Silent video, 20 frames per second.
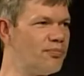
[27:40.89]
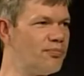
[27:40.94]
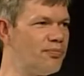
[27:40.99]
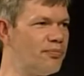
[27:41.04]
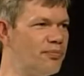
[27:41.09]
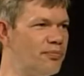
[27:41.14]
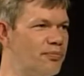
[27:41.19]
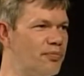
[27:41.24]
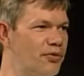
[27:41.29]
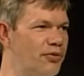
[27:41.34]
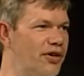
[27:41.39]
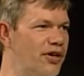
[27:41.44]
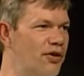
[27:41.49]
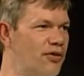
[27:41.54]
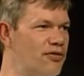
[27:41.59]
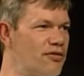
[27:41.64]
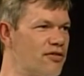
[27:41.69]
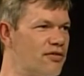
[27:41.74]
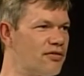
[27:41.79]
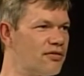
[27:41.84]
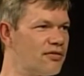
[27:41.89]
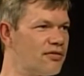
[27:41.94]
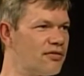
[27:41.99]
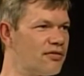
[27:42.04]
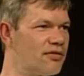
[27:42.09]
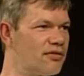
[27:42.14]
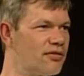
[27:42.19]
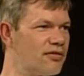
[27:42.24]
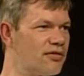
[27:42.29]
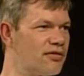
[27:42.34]
put it in burritos. I've heard
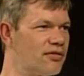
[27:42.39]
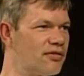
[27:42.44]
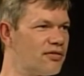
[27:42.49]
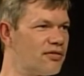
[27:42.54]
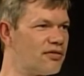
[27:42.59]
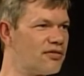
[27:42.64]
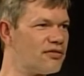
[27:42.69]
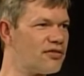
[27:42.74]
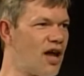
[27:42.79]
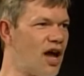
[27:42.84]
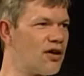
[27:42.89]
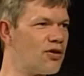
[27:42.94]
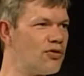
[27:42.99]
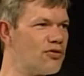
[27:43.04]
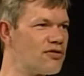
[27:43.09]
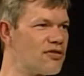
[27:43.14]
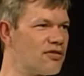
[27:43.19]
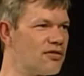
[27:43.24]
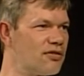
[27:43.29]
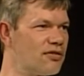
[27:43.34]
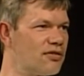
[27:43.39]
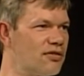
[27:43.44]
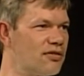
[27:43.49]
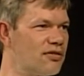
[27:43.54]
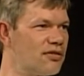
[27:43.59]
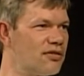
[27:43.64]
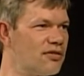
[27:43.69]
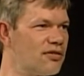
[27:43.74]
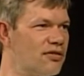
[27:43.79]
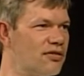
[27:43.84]
like uh, marijuana
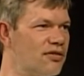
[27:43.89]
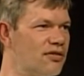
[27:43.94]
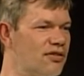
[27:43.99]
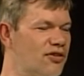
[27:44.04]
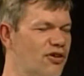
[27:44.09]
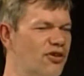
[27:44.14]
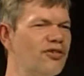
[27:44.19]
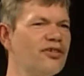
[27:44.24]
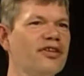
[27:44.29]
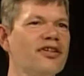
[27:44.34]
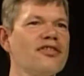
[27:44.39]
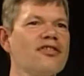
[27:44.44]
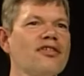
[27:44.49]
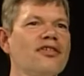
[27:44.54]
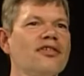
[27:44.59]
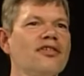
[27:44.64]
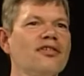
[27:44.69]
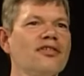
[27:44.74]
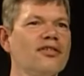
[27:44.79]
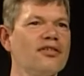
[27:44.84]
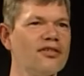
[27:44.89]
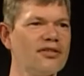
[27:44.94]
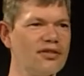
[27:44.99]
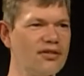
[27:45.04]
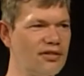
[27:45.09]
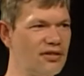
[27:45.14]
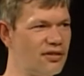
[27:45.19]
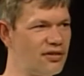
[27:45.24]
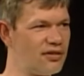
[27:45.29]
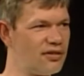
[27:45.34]
curries. Curries.
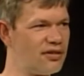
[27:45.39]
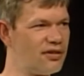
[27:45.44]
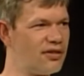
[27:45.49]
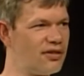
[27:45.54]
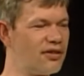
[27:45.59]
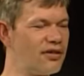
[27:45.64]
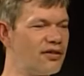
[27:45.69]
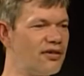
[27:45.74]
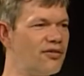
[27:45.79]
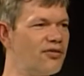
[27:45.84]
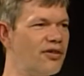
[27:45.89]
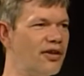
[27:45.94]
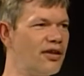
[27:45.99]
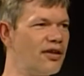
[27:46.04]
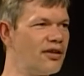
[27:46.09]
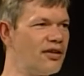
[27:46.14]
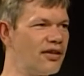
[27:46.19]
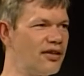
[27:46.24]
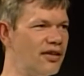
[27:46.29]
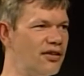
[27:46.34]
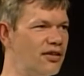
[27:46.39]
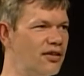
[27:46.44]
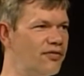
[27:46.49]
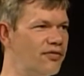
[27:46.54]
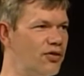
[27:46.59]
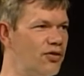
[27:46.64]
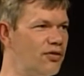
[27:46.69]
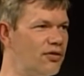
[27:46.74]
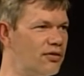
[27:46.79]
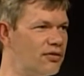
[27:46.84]
Yeah. Like okay, like Indian
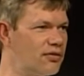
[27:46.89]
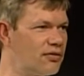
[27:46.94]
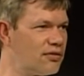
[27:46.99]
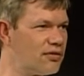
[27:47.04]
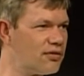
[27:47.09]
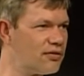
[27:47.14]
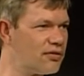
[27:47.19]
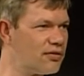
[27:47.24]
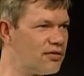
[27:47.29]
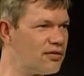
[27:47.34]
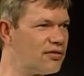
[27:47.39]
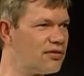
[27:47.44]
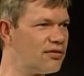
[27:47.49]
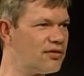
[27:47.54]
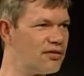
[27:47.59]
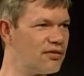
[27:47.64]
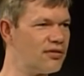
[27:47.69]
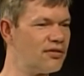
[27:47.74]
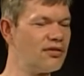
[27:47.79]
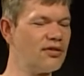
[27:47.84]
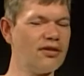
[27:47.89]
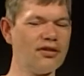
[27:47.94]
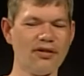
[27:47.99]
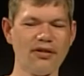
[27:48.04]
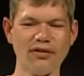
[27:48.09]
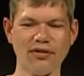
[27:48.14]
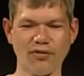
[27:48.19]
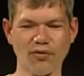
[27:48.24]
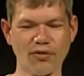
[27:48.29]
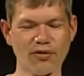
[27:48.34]
food. Yeah, like Indian food. Uh huh.
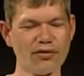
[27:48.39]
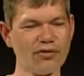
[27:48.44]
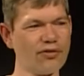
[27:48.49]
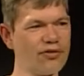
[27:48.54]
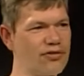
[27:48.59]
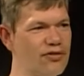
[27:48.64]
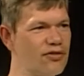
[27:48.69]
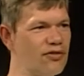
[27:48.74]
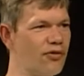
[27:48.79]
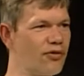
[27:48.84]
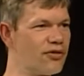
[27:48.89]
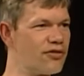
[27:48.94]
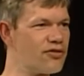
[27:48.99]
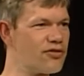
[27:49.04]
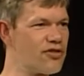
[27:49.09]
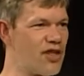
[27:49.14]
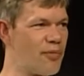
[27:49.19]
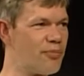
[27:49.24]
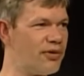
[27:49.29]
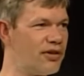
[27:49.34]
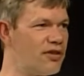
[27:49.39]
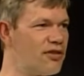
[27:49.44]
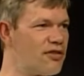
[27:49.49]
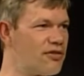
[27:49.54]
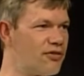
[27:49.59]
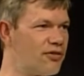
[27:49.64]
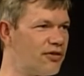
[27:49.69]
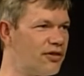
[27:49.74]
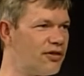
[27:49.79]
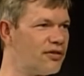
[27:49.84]
Or or or. But Japanese I think
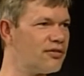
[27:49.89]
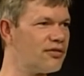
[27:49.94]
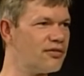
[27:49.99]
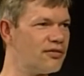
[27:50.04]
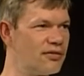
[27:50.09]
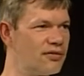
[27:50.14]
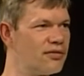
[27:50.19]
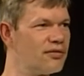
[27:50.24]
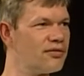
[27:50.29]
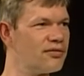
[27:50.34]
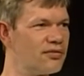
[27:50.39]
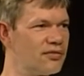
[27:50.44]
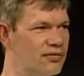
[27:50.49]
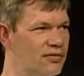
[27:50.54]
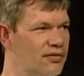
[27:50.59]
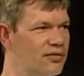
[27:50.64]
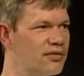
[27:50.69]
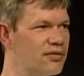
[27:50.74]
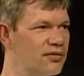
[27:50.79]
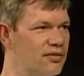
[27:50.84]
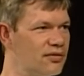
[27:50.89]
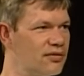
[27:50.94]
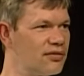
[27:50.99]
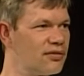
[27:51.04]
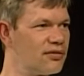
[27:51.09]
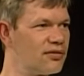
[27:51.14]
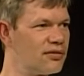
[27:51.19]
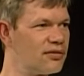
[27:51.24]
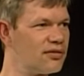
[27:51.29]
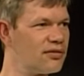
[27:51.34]
brownies food. are just you know,
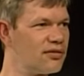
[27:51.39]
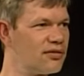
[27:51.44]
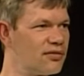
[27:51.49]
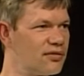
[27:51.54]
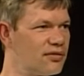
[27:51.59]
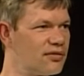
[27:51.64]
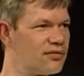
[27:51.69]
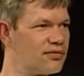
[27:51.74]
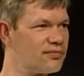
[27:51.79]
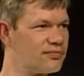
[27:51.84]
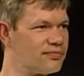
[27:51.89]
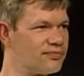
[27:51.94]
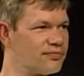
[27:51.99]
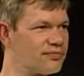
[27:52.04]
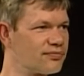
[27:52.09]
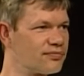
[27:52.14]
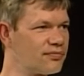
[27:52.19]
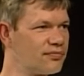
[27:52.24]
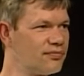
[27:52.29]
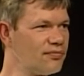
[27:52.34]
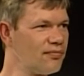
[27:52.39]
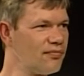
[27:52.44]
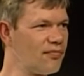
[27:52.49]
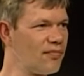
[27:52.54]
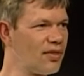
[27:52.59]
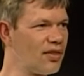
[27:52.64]
everyone likes brownies.